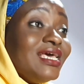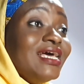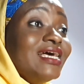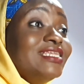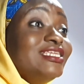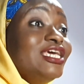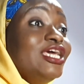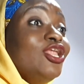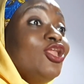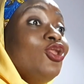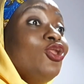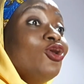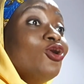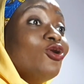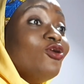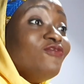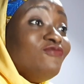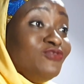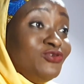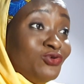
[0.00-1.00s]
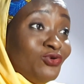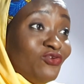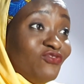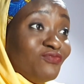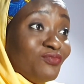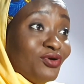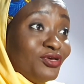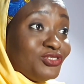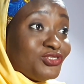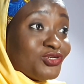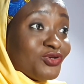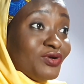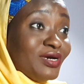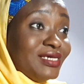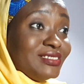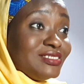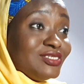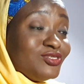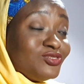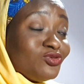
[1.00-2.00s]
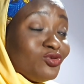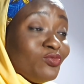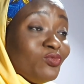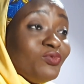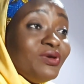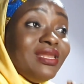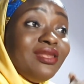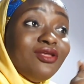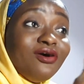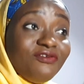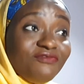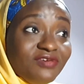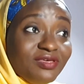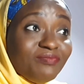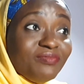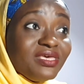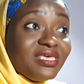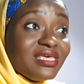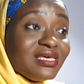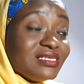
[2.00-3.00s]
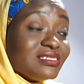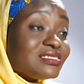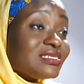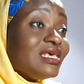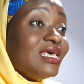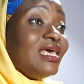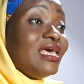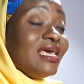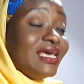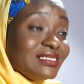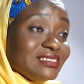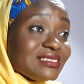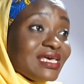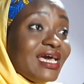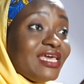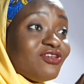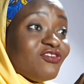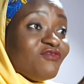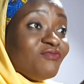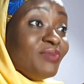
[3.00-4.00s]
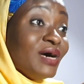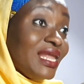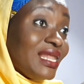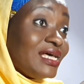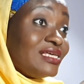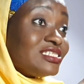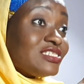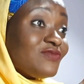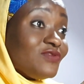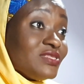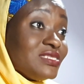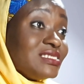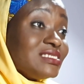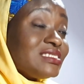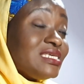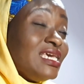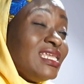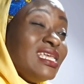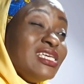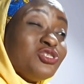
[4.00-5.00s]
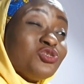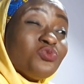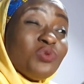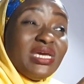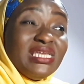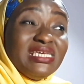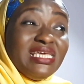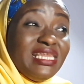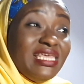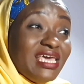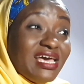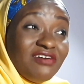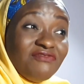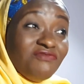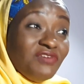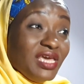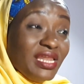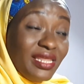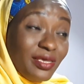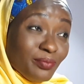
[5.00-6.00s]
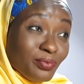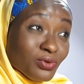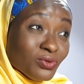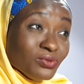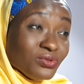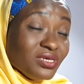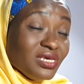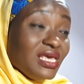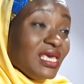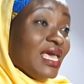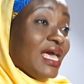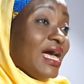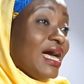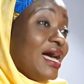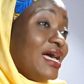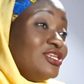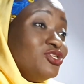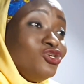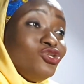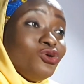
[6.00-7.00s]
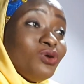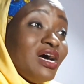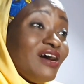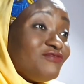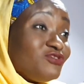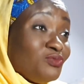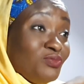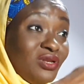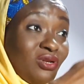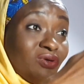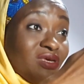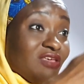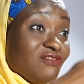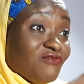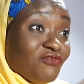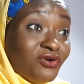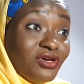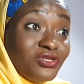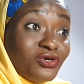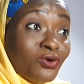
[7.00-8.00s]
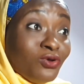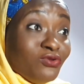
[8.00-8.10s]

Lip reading: they love Dove moisturizing soap. We love it because it's kind of balanced for the skin. It's readily available and you don't have to be looking for it all